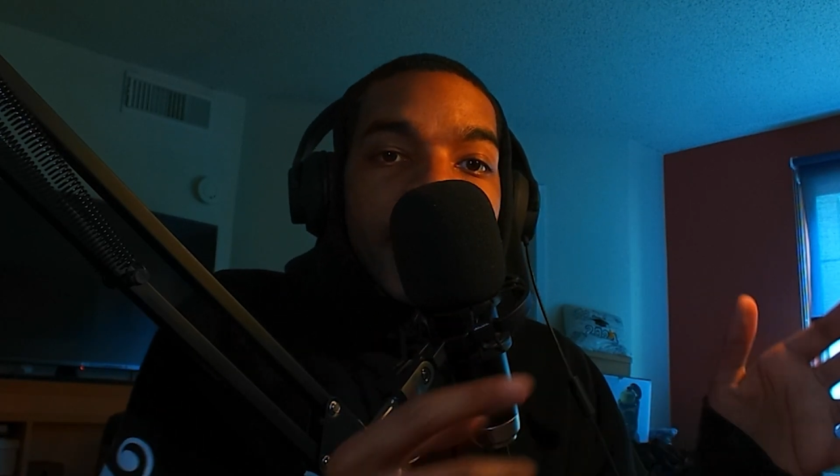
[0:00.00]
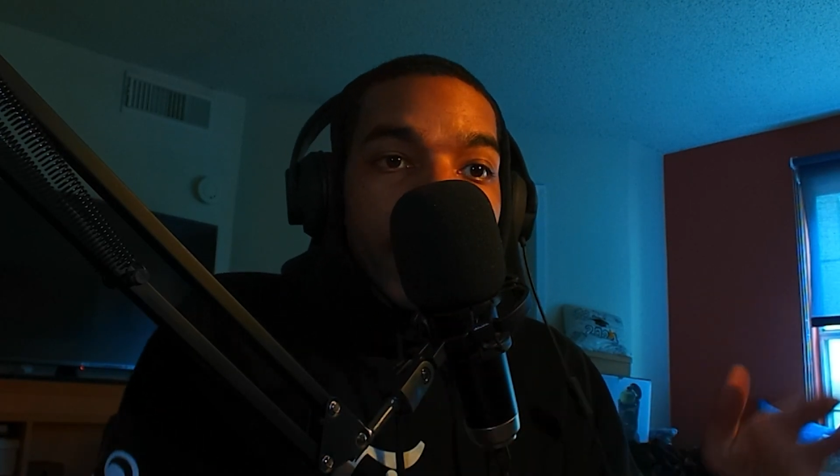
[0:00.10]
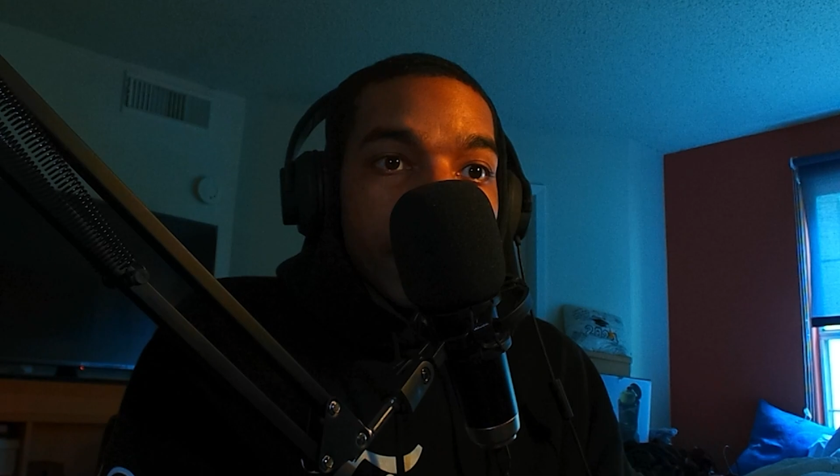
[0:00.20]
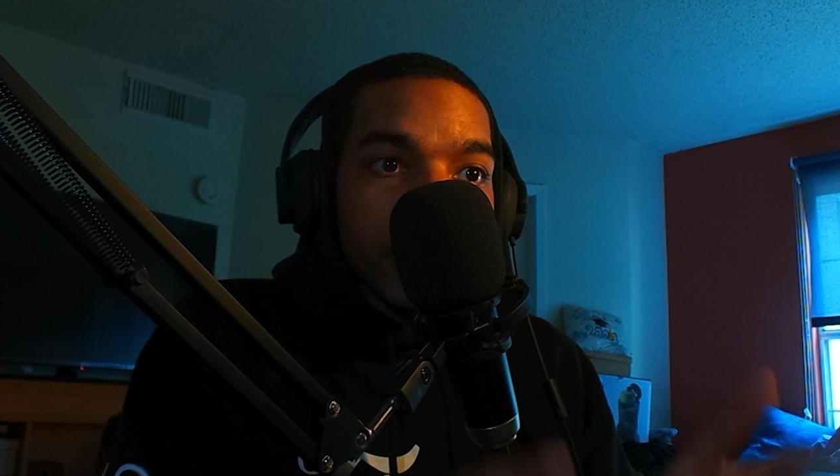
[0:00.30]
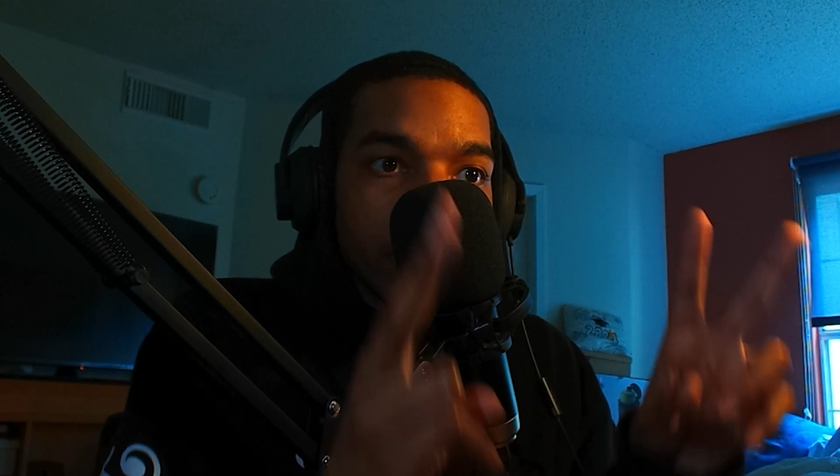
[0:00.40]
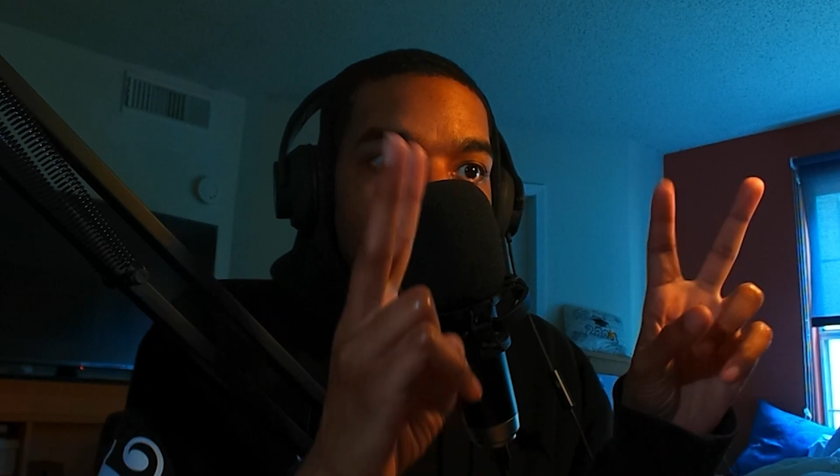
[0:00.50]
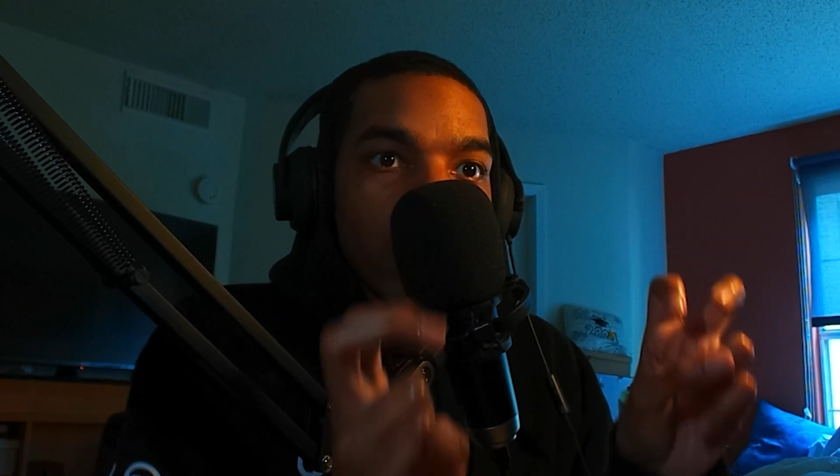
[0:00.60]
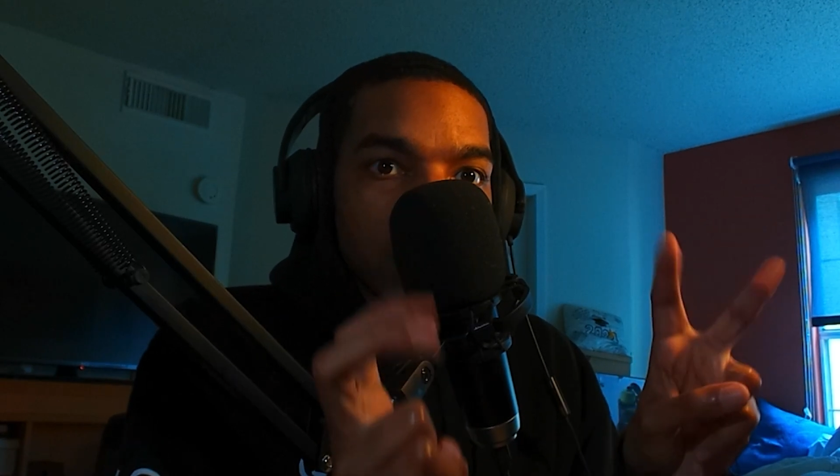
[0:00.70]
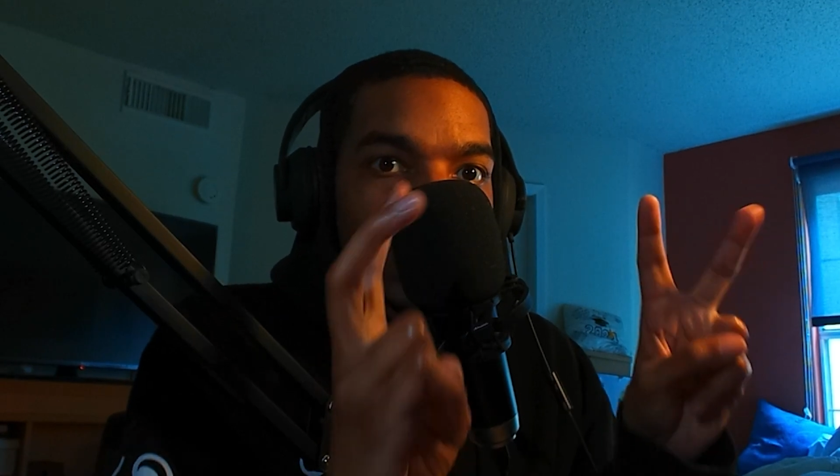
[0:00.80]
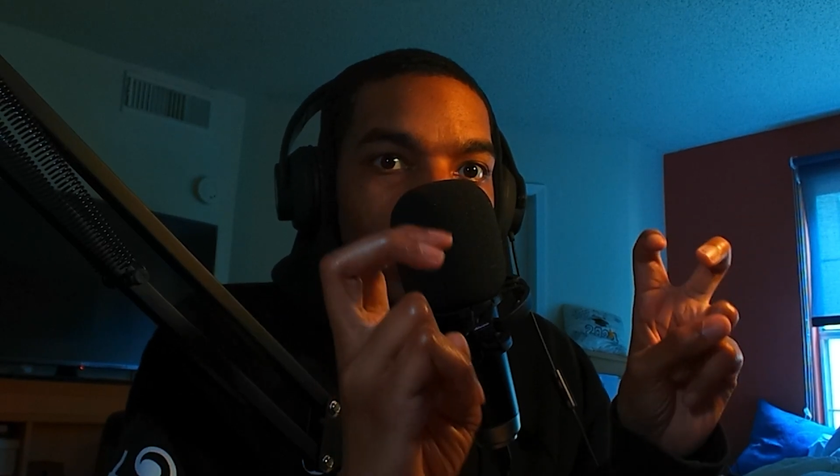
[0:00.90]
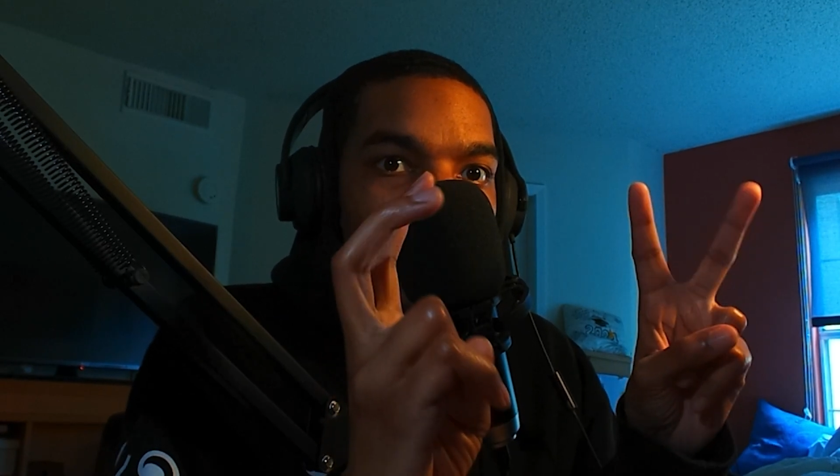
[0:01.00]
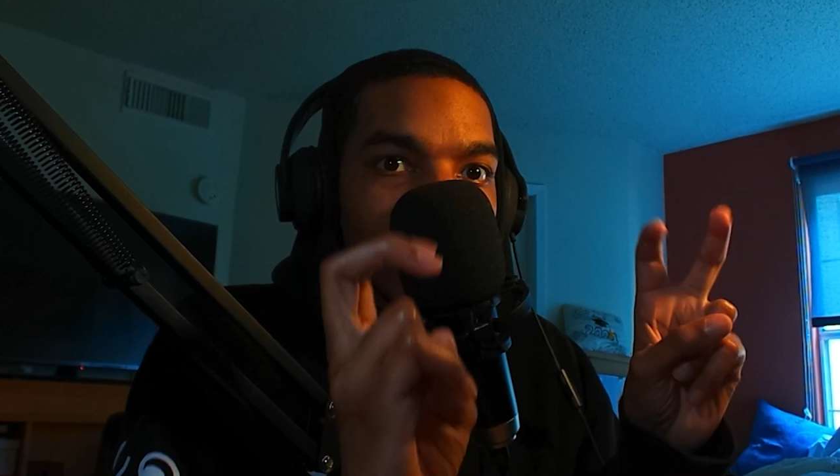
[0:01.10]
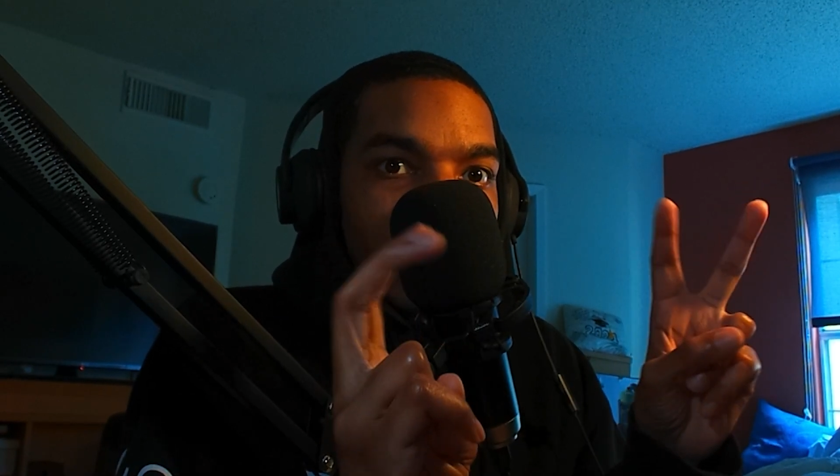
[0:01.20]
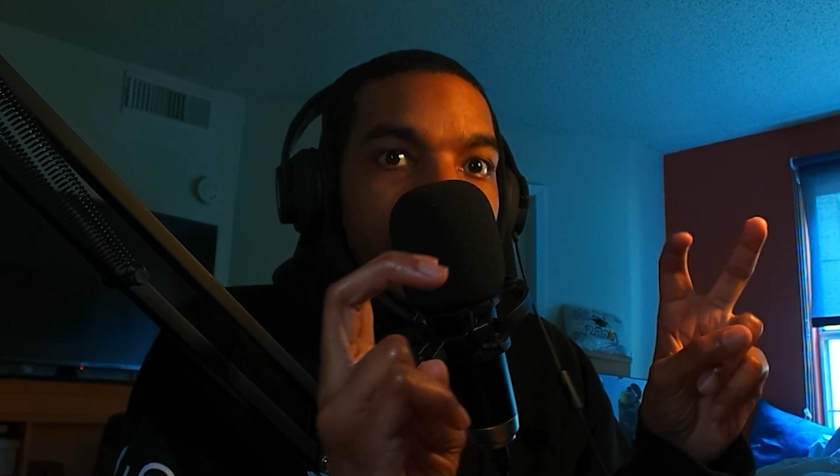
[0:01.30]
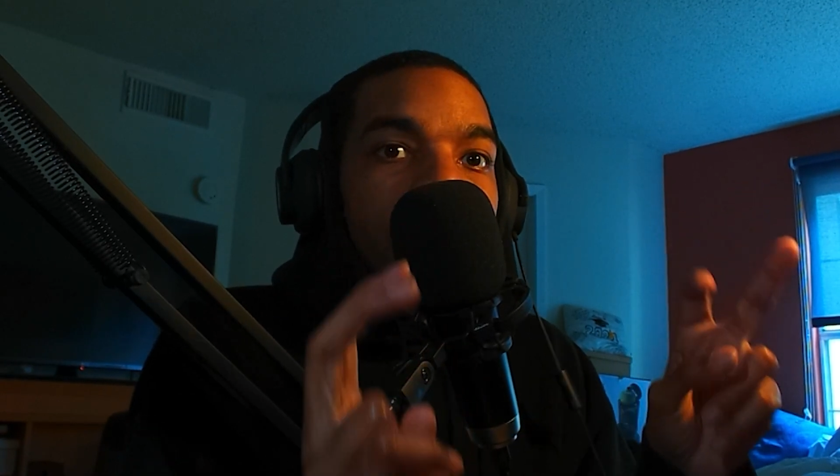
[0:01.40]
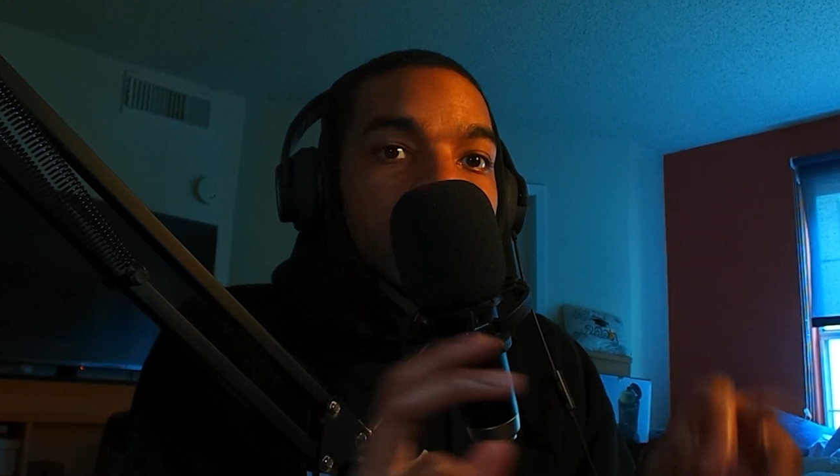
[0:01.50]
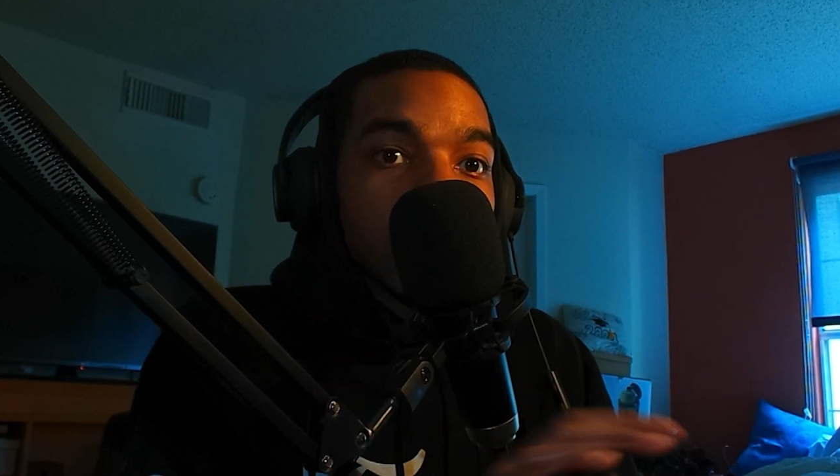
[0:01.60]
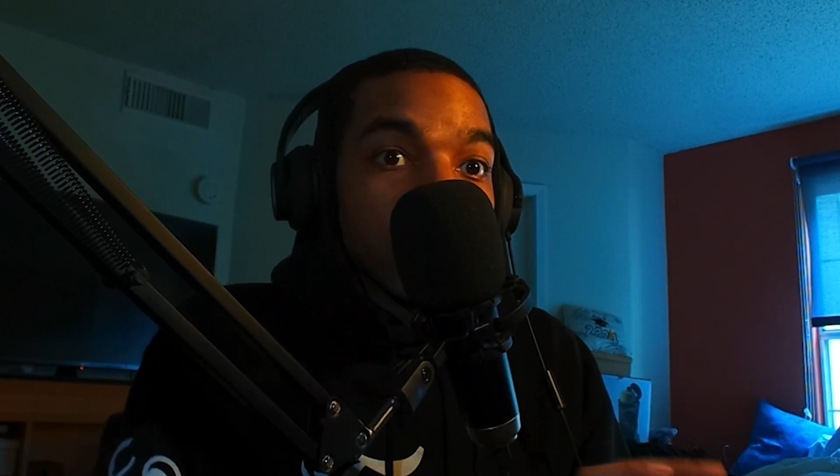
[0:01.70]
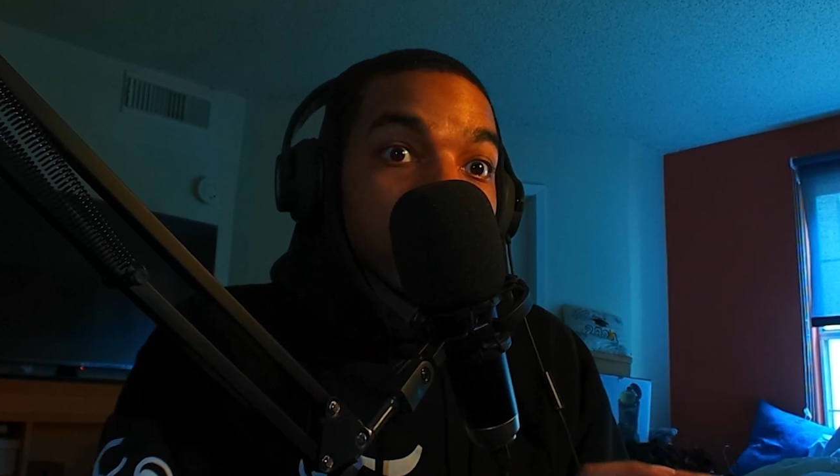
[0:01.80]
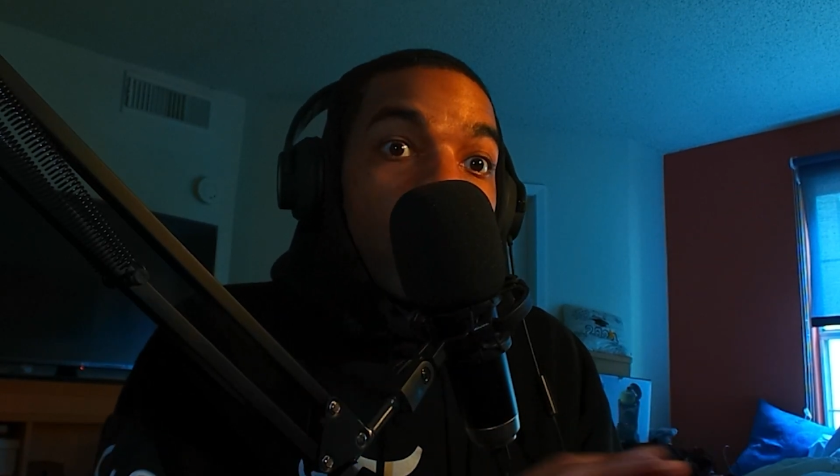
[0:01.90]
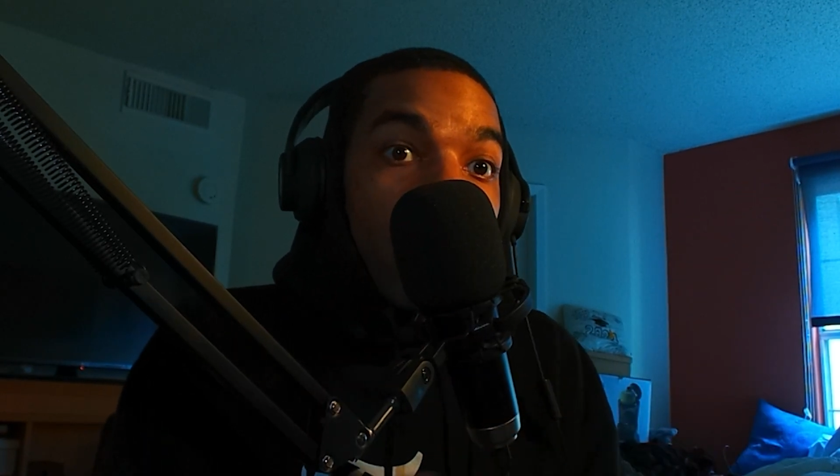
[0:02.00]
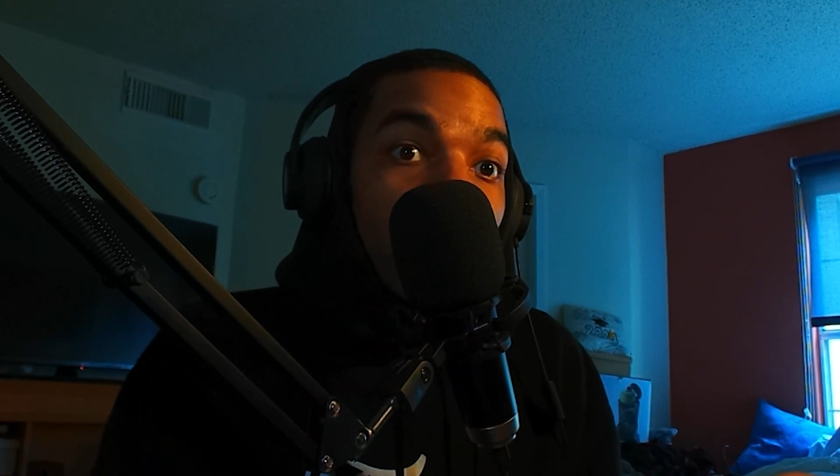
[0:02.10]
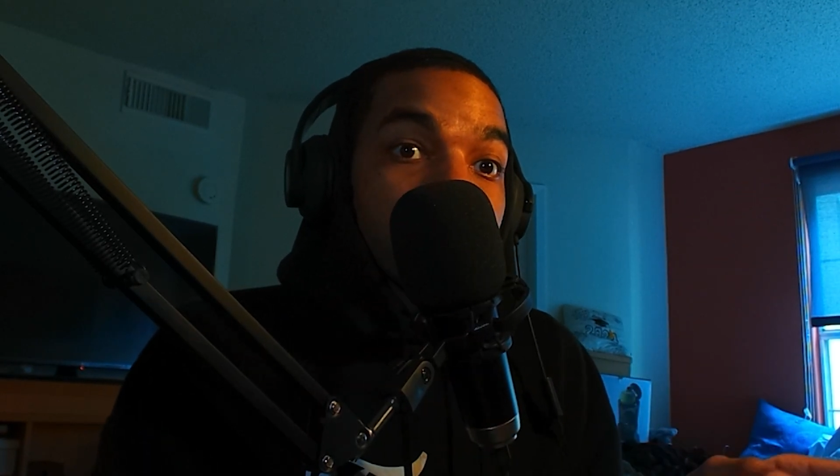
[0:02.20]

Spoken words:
Harry was away on vacation this whole